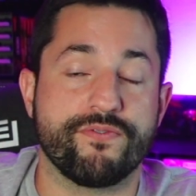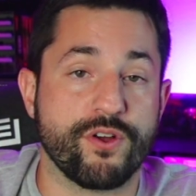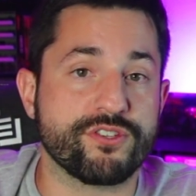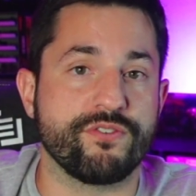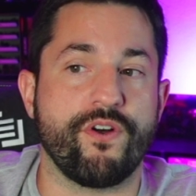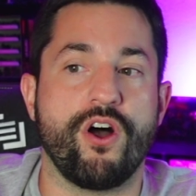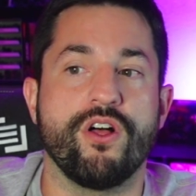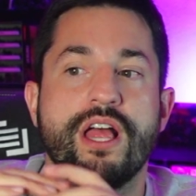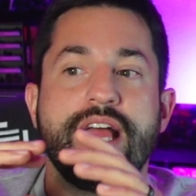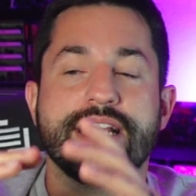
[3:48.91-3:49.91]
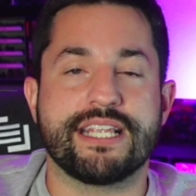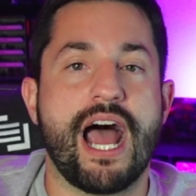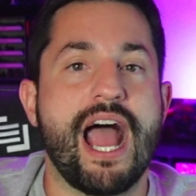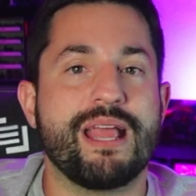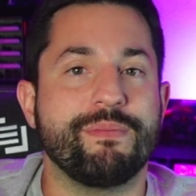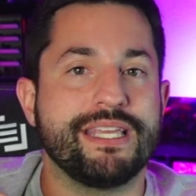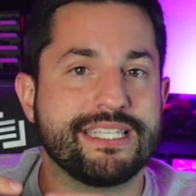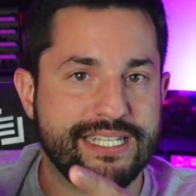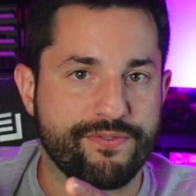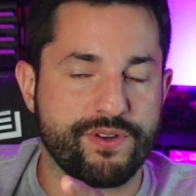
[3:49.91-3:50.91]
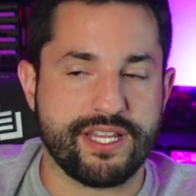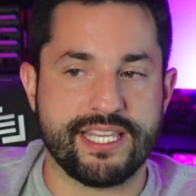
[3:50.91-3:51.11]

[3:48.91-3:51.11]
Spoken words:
First of all, time is different.